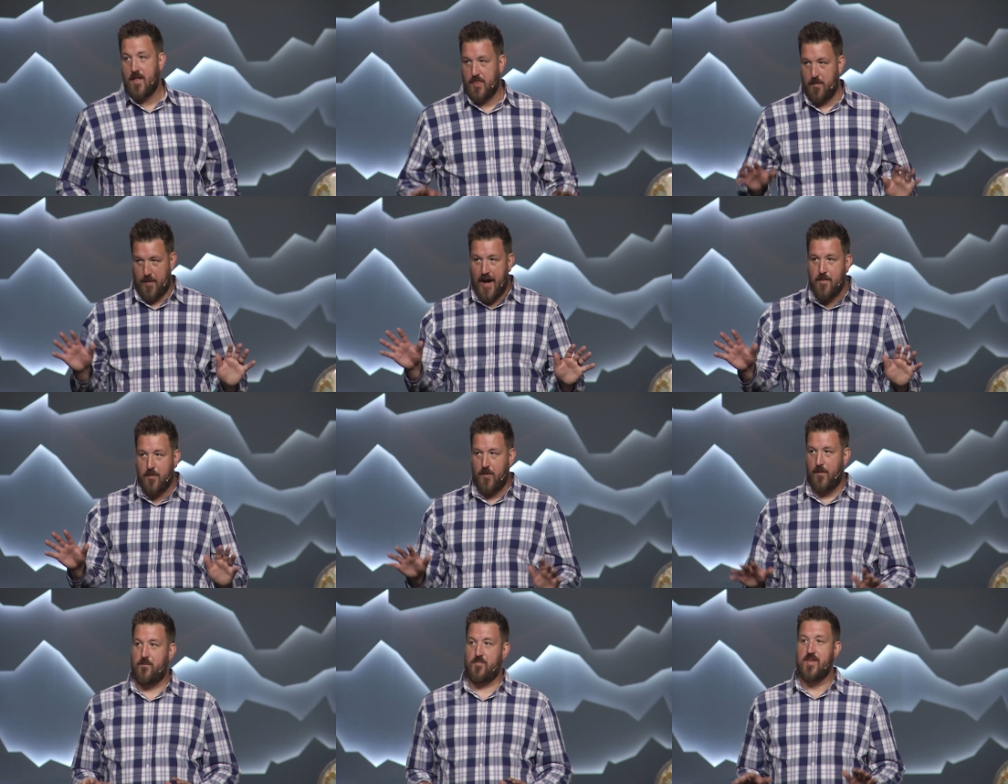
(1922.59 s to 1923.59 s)
The
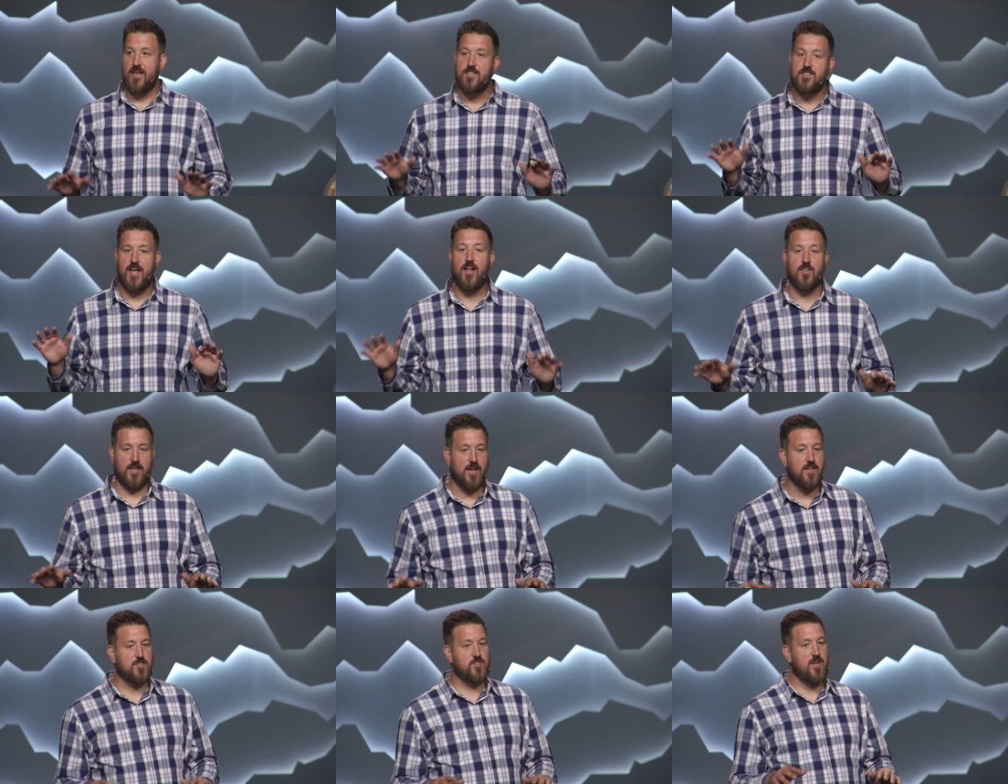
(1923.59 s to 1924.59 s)
Bible is telling
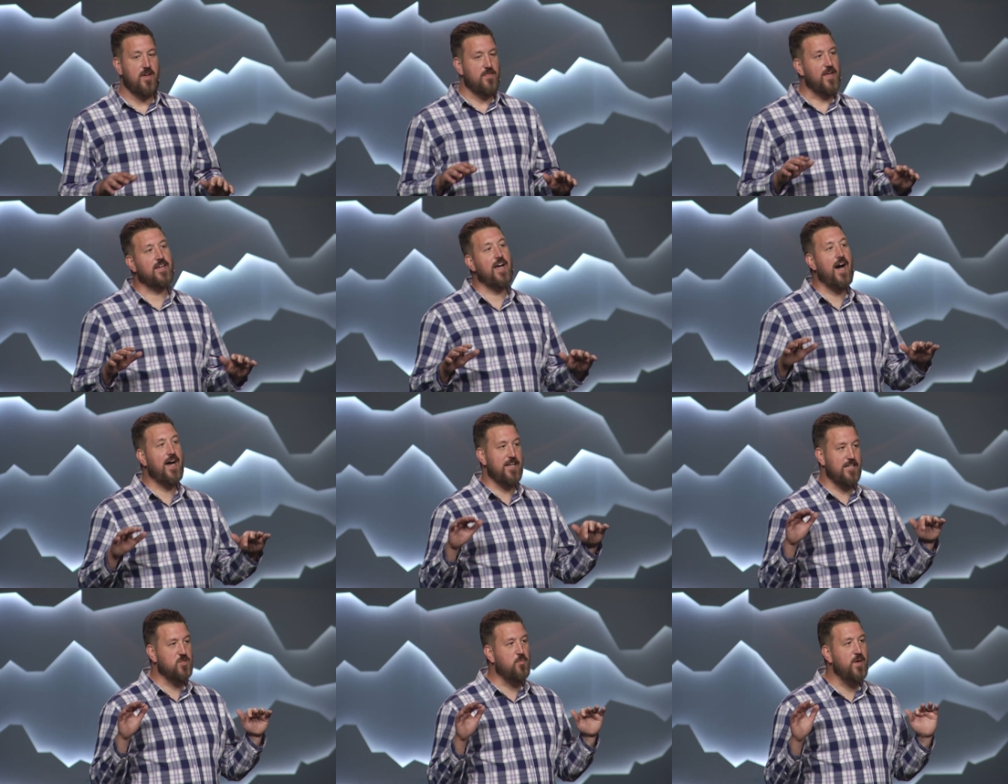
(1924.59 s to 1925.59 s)
us that God
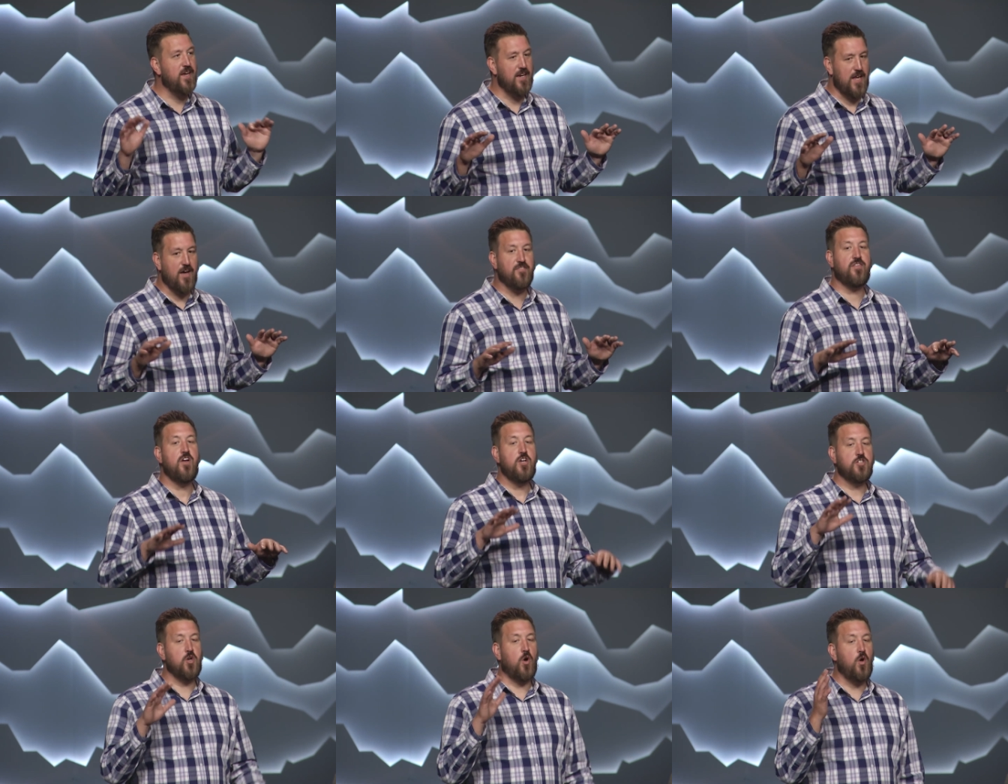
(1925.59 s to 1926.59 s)
is big enough
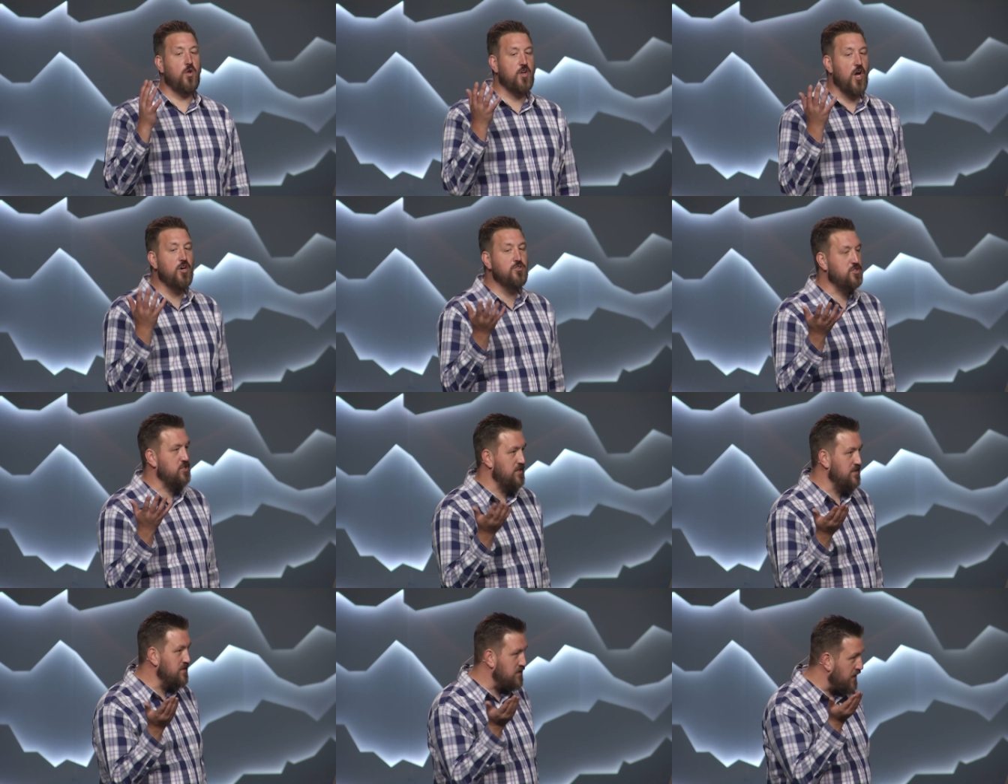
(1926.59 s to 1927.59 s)
to hold
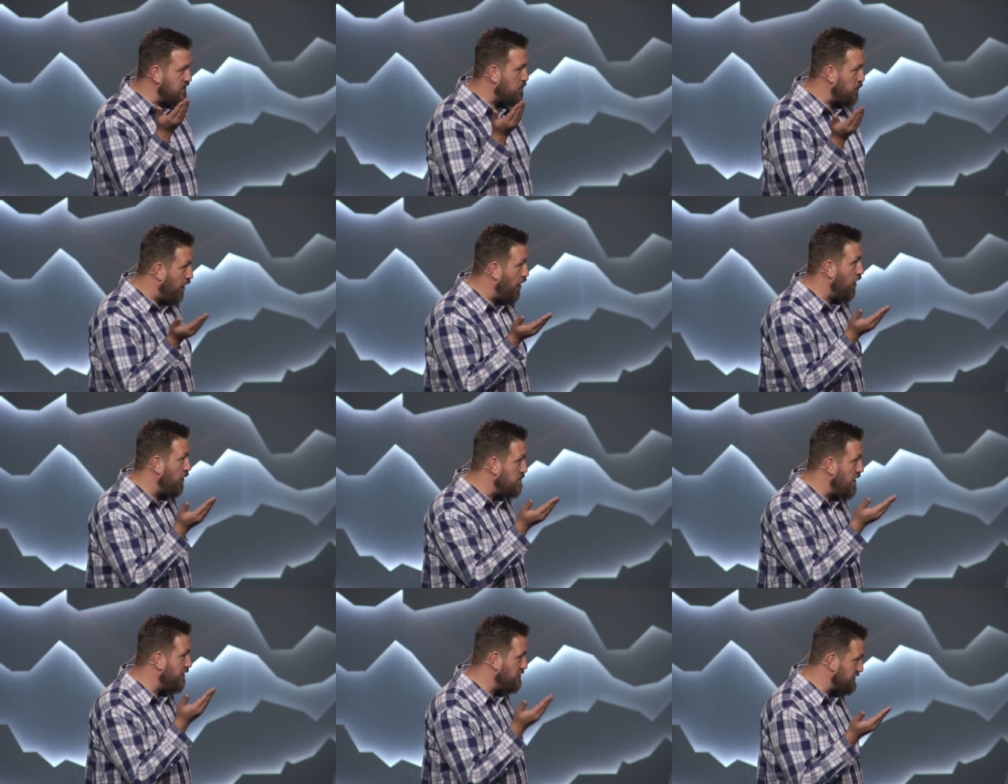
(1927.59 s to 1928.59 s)
oceans in the palm
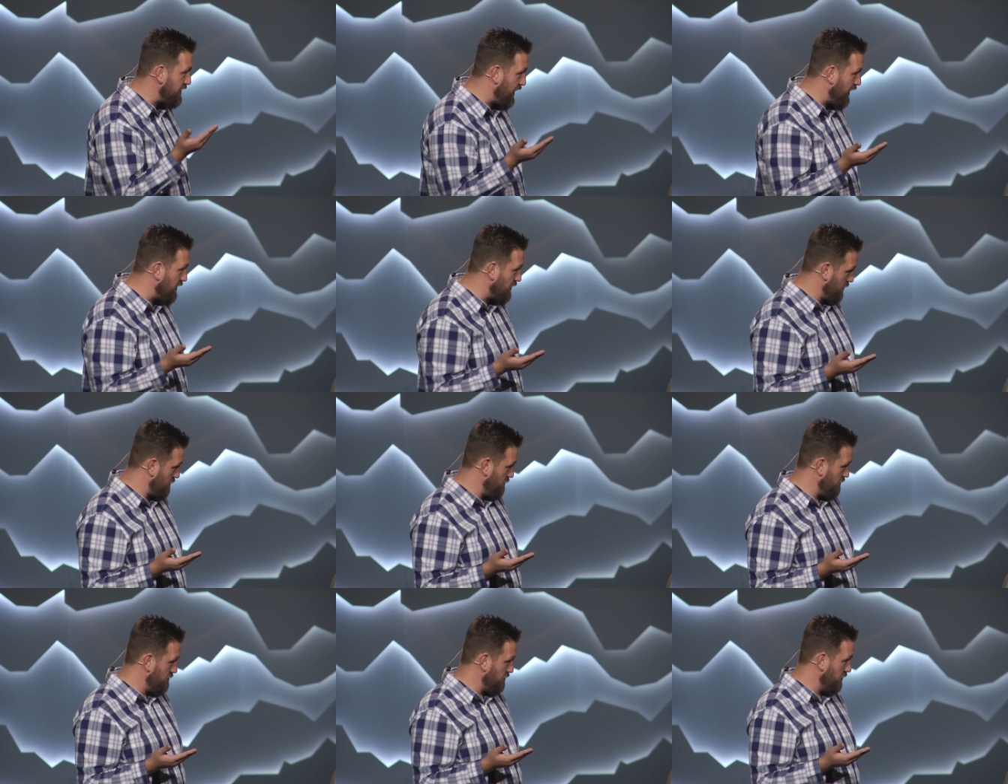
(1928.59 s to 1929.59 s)
of his hand.
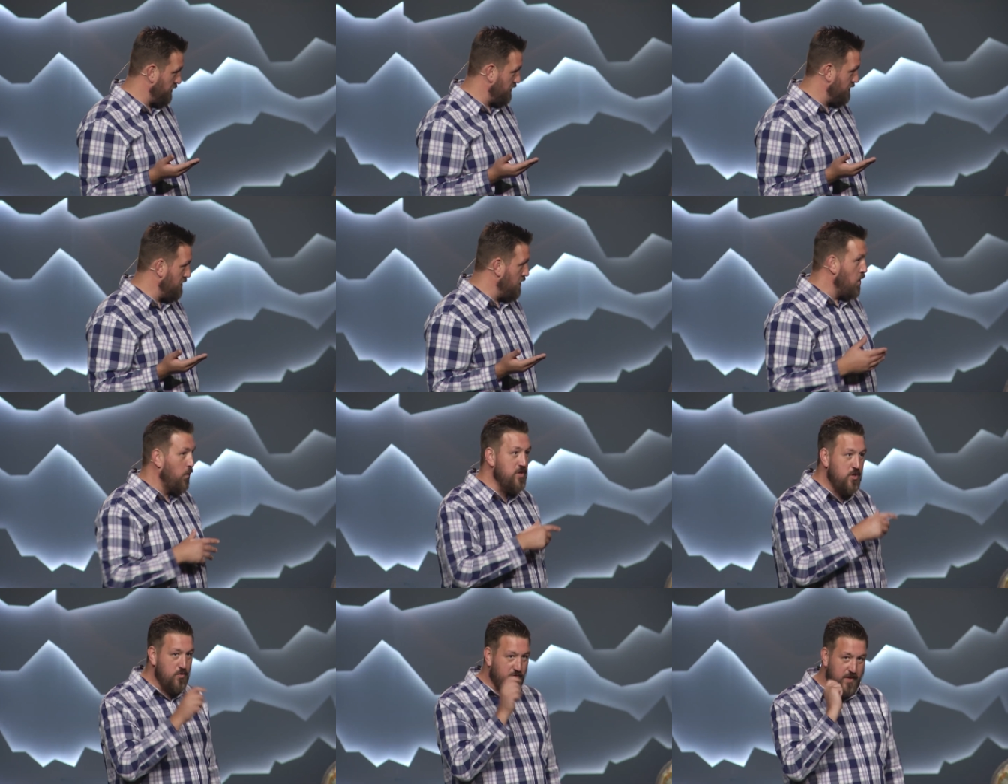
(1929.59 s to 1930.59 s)
When
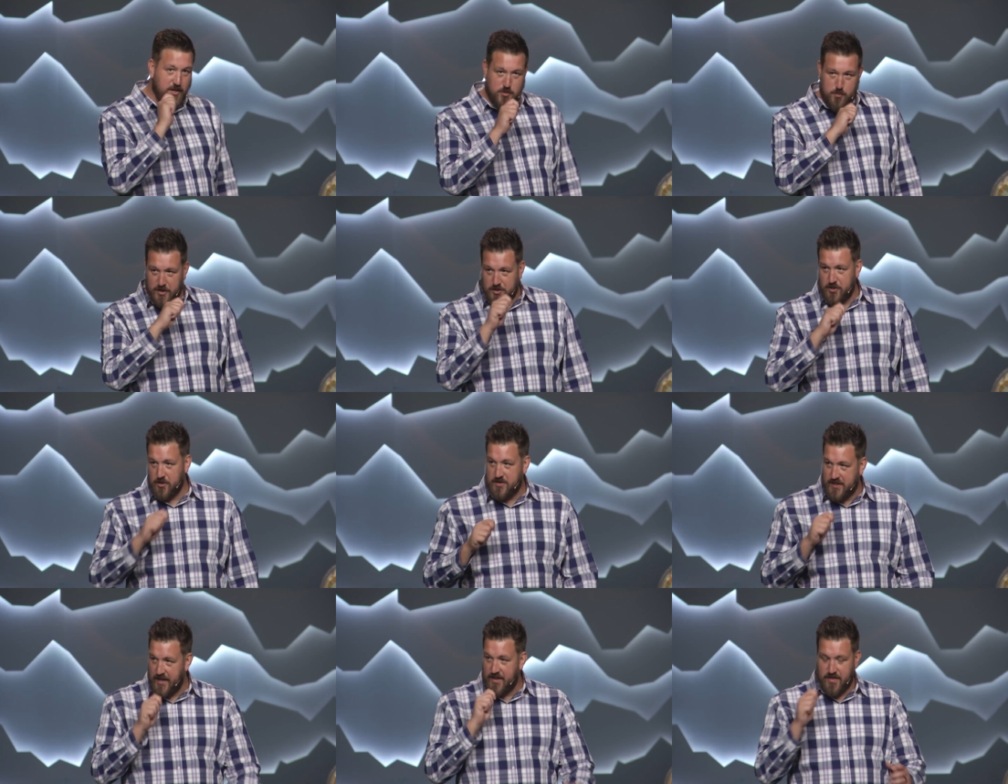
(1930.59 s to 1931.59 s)
you finish brushing your
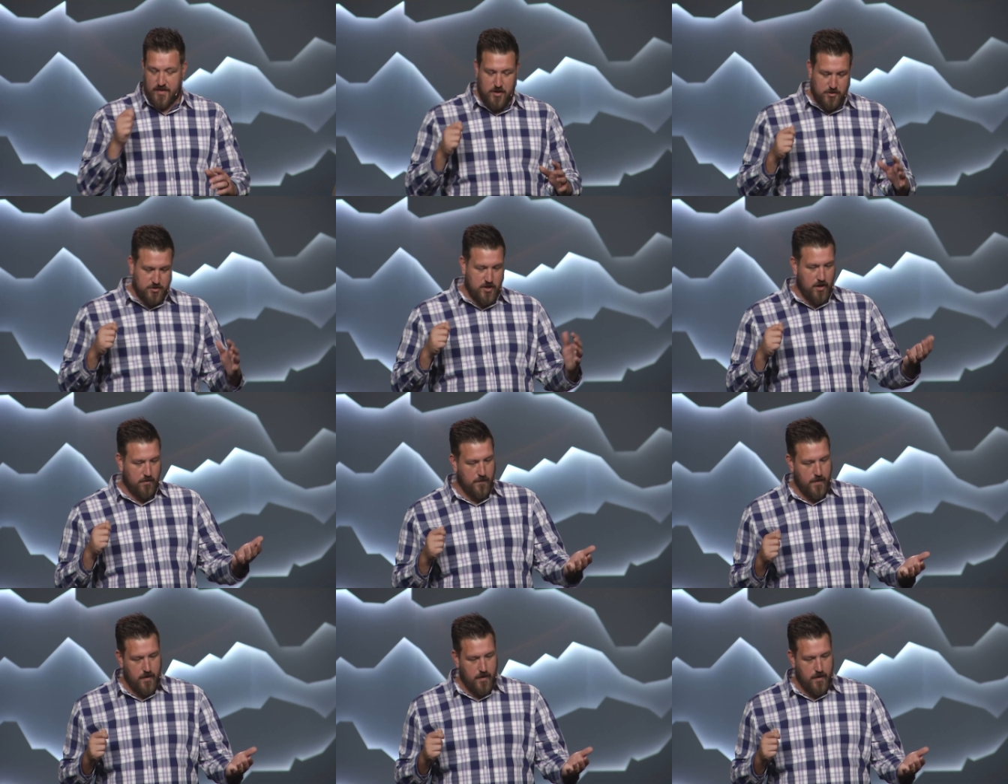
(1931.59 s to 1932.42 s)
teeth and there's no